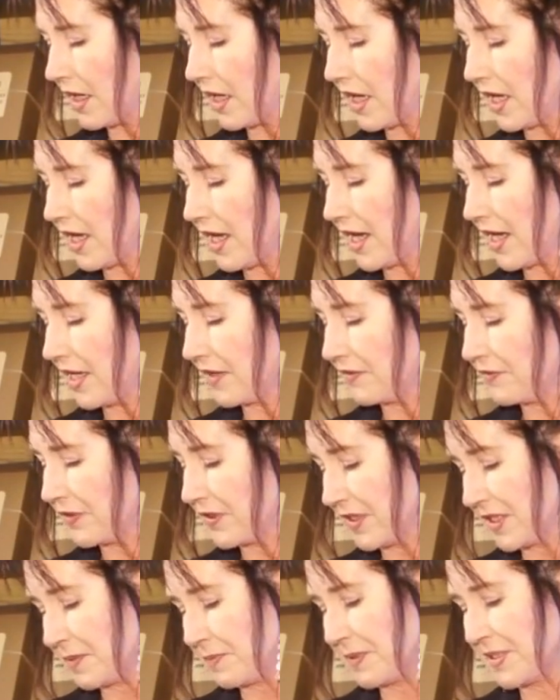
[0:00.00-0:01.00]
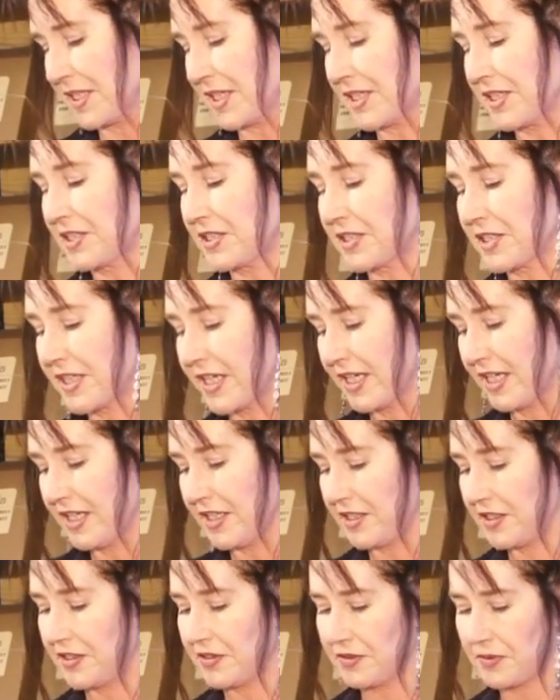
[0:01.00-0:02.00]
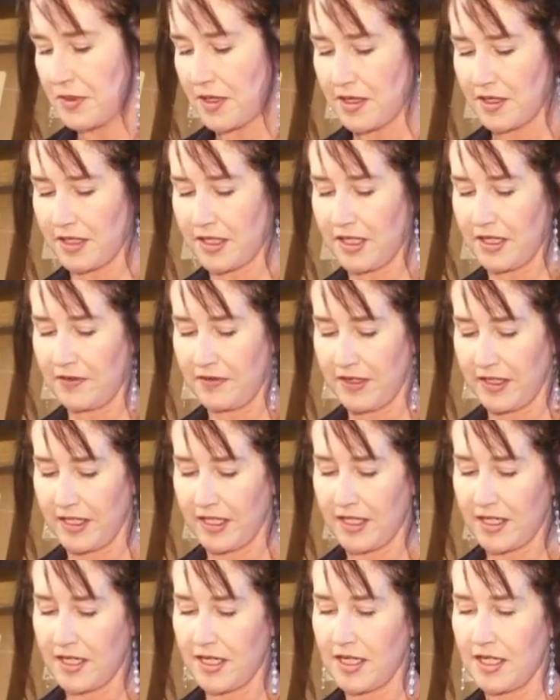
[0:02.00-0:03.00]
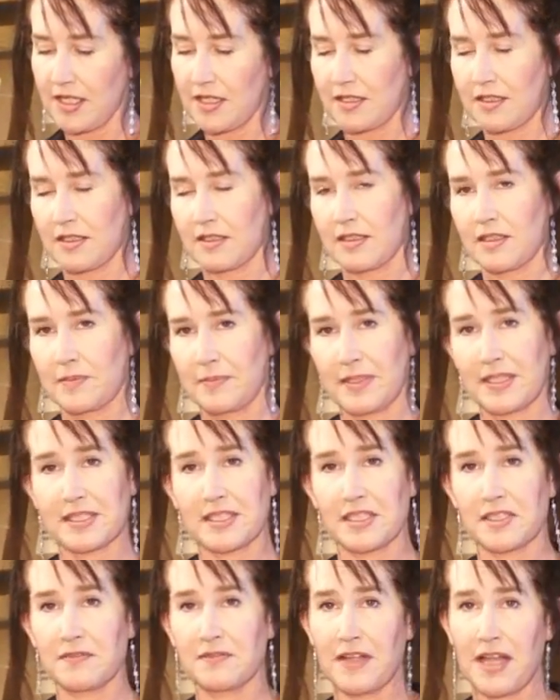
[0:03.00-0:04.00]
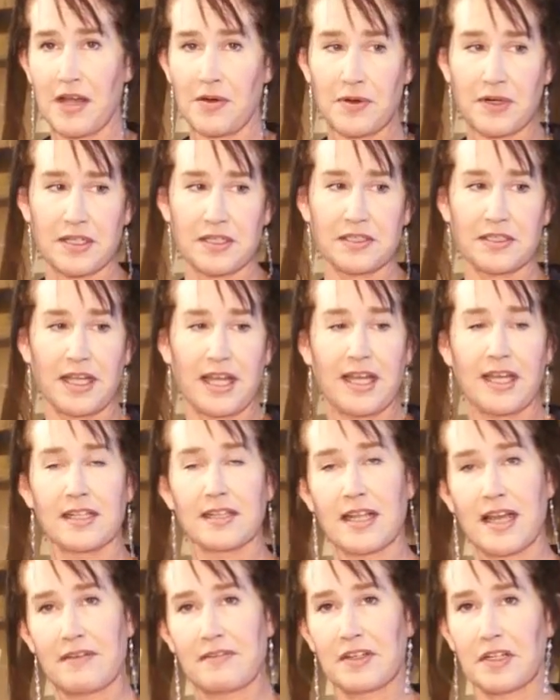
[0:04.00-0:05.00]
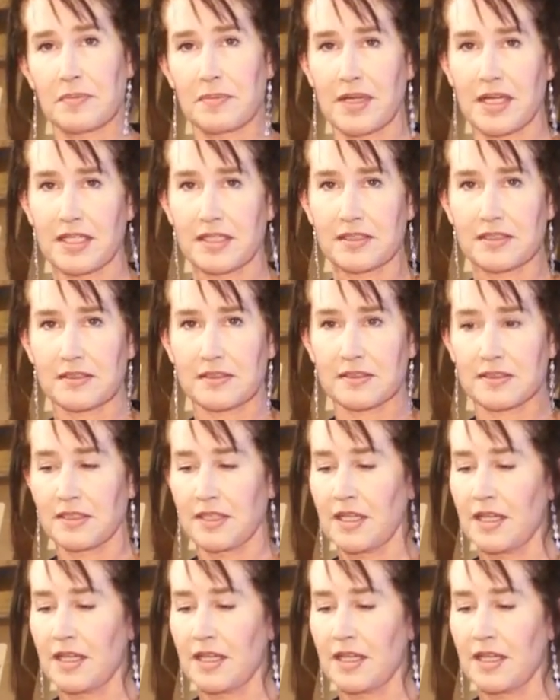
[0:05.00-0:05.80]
And for this particular kit, you are giving hibiscus flowers and lavender buds.